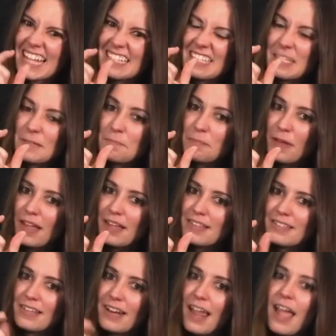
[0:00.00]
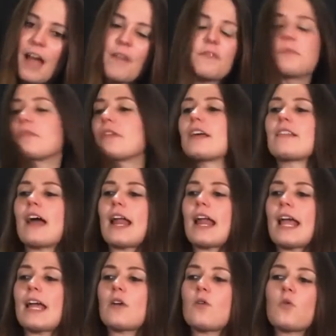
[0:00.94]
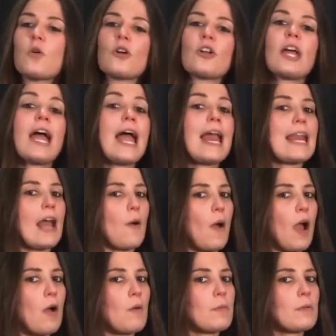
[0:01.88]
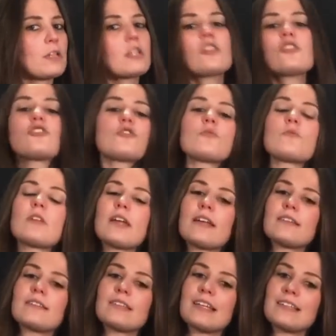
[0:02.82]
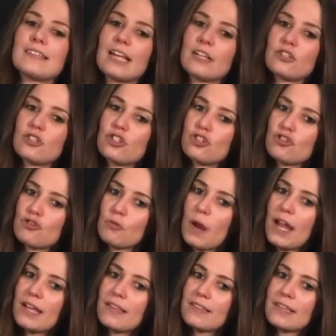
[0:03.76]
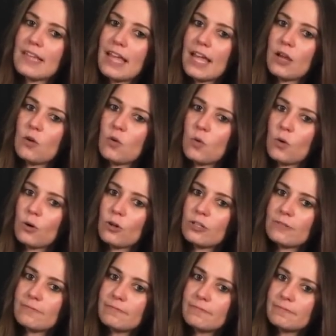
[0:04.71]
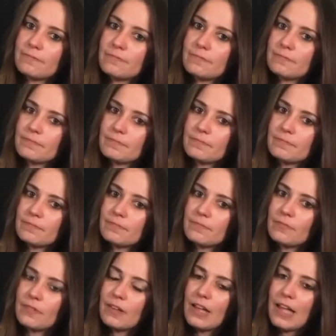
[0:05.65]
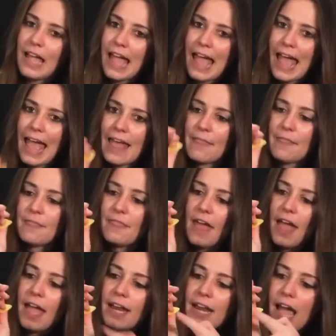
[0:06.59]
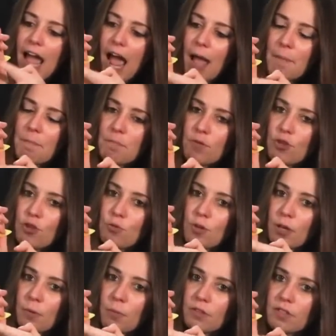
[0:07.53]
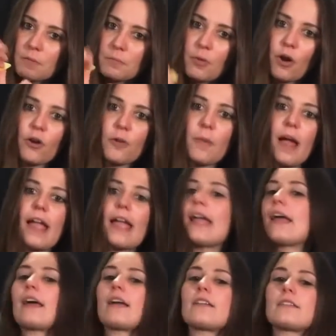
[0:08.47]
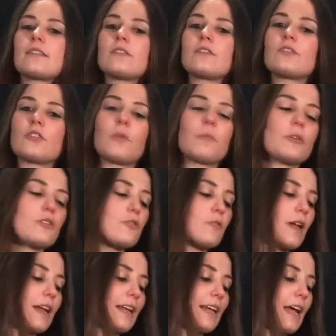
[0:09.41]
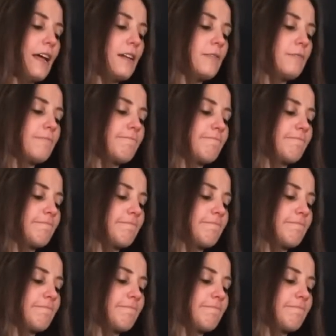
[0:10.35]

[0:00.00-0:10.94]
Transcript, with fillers: that space that I have to play that A chord? Now how I'm gonna do this is I strike the A chord and then I mute it with this part of my hand. So I'm gonna do that again.